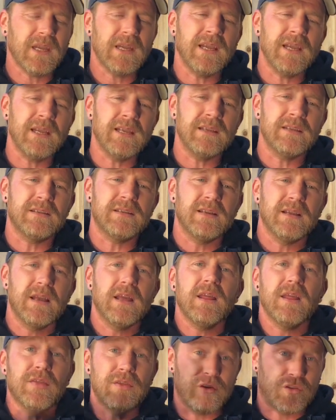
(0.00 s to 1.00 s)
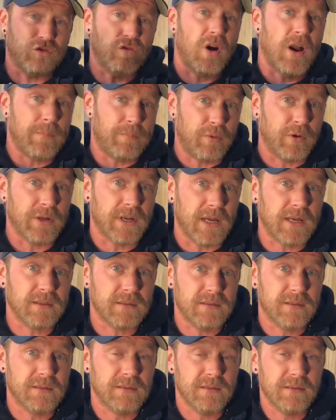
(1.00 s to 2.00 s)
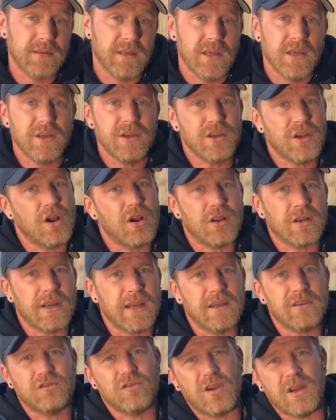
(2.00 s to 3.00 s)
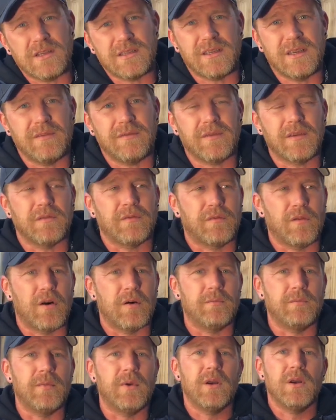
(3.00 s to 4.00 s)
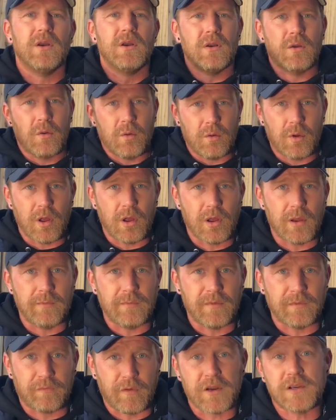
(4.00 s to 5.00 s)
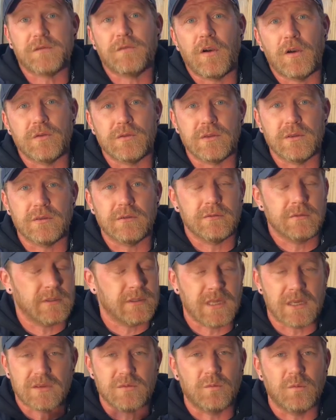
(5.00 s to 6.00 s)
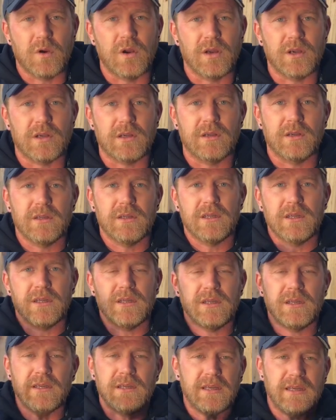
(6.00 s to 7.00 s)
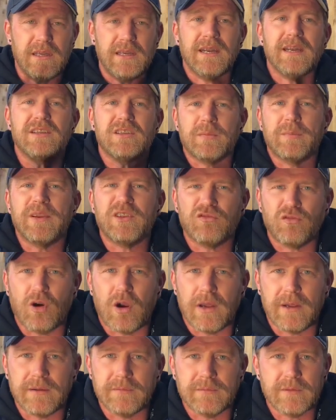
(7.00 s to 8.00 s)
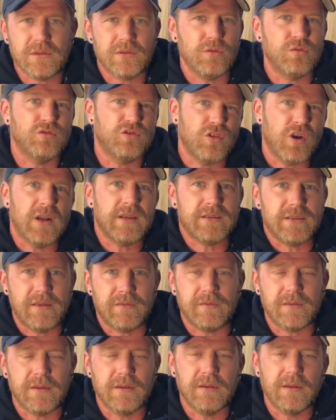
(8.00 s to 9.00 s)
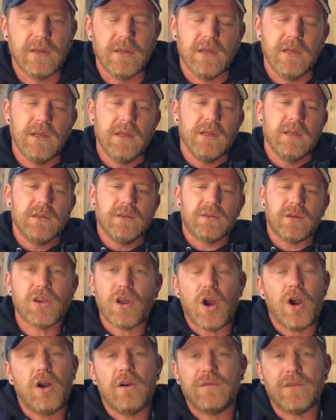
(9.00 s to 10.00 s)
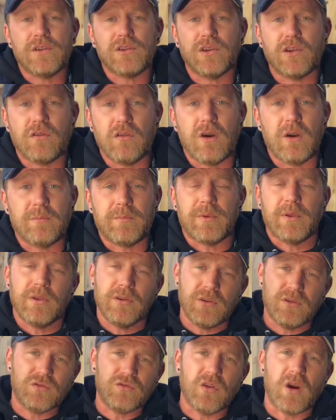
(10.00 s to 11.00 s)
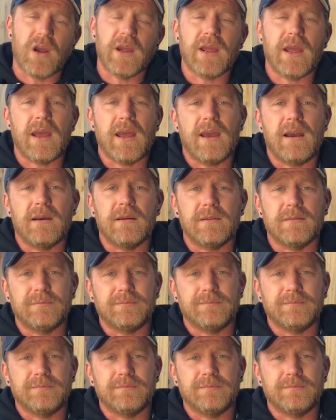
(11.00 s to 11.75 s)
is the dry product. You can't get dry sift from fresh frozen, doesn't work. It needs to be dry, it's called dry sift. So you harvest your crop, you dry it out,